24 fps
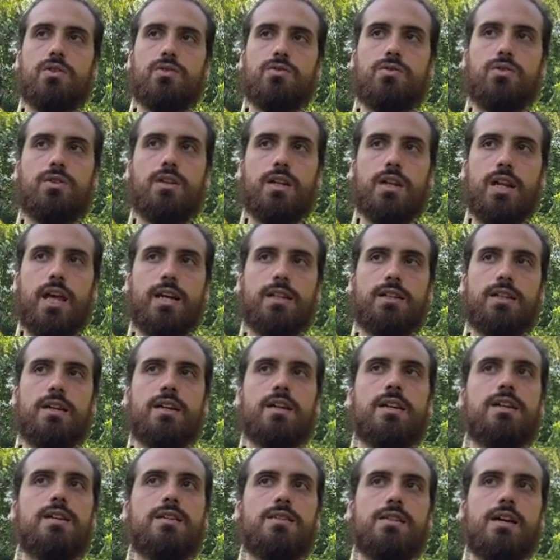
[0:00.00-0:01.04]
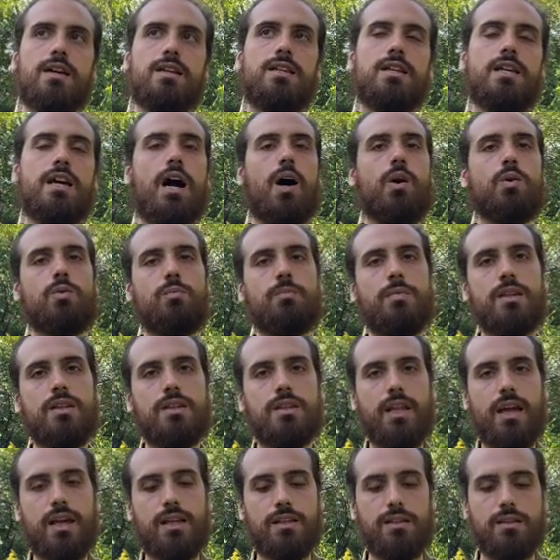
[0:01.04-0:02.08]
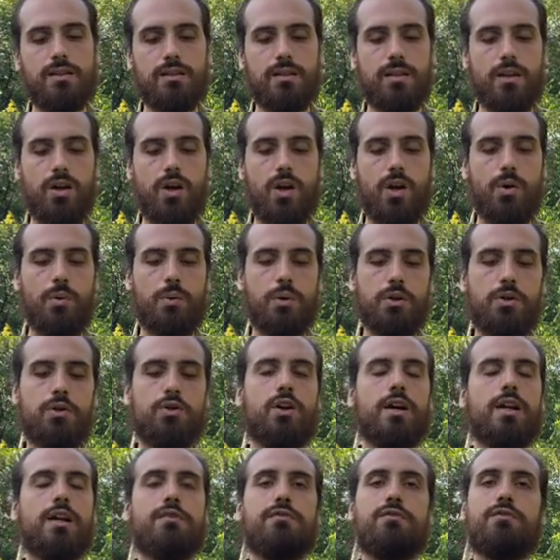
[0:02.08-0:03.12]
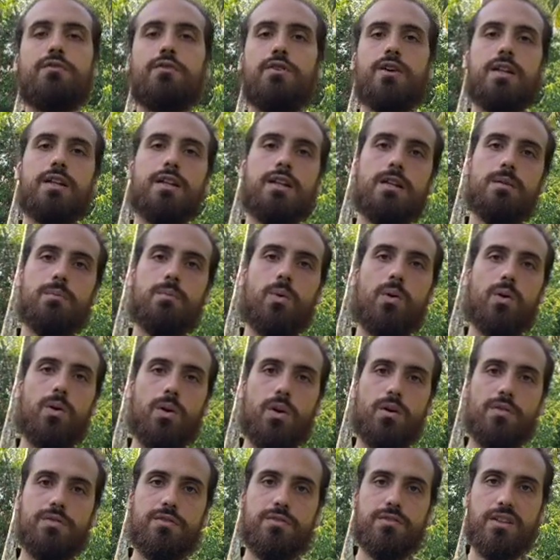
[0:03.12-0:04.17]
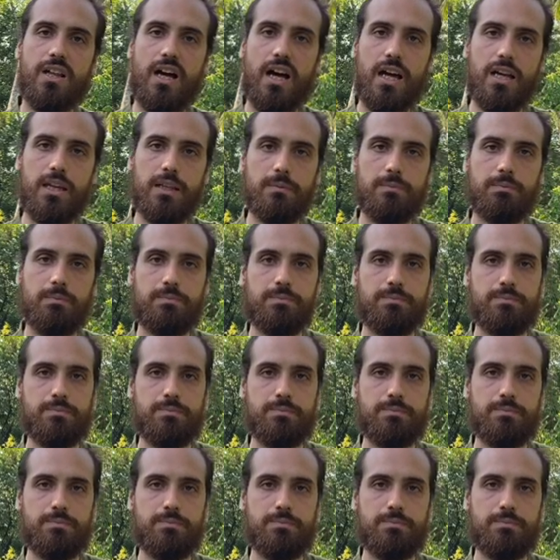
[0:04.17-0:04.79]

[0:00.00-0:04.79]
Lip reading: So the nectar here is like the ultimate nectar, when you're not afraid anymore of dying.